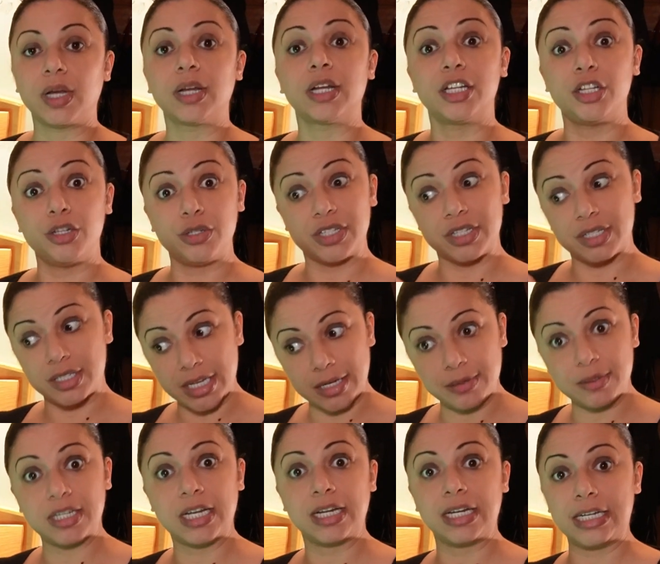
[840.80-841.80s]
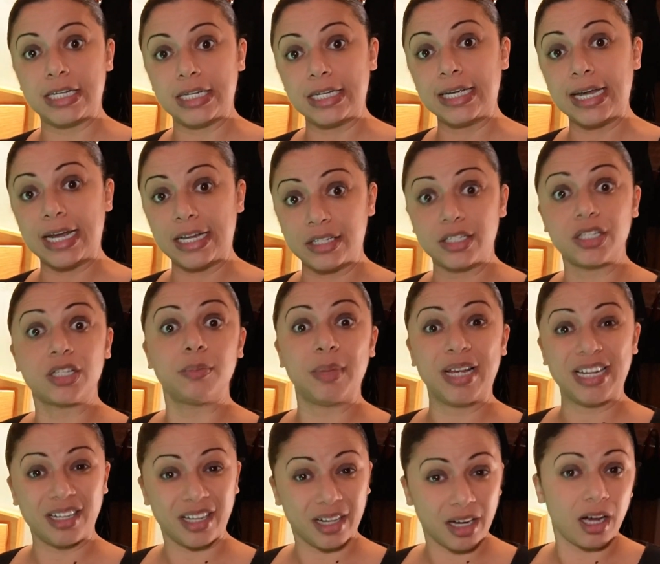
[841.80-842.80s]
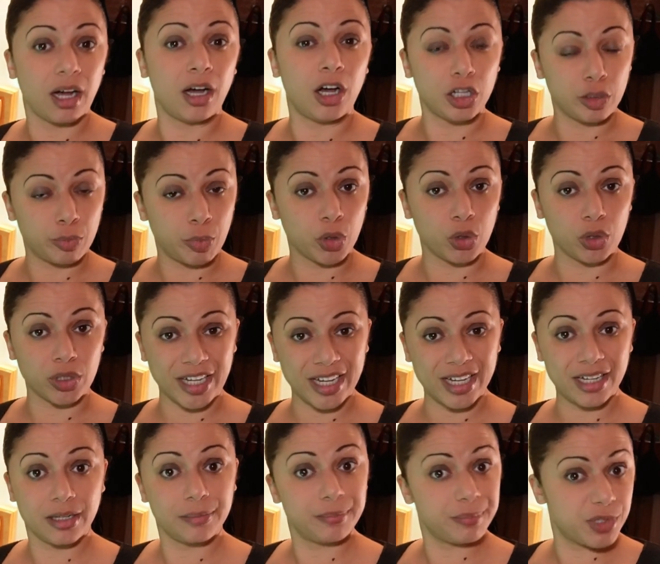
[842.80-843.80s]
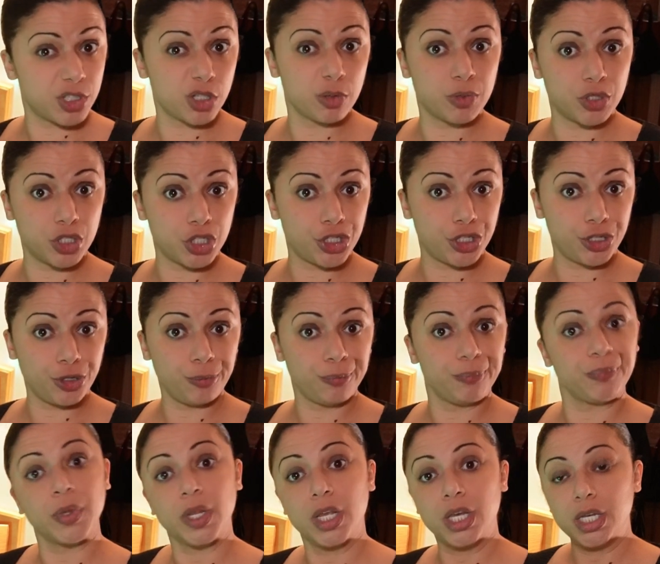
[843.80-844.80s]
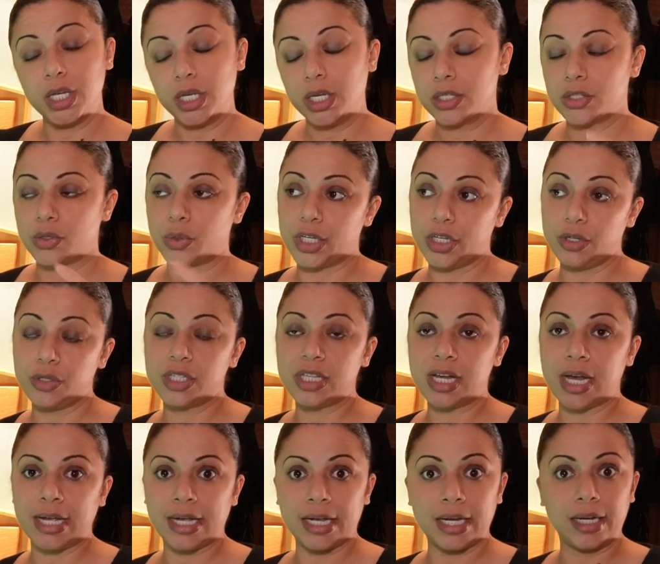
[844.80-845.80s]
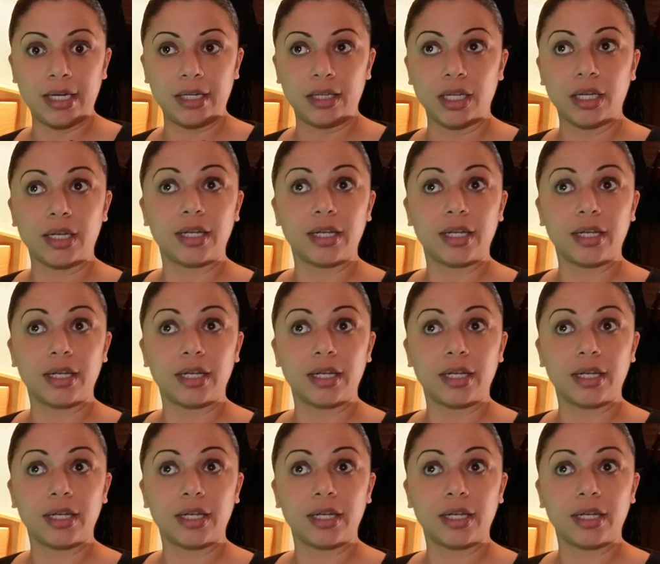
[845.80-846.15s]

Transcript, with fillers: And I used the same technique again to make like a hard-boiled egg substitute. So I used that in the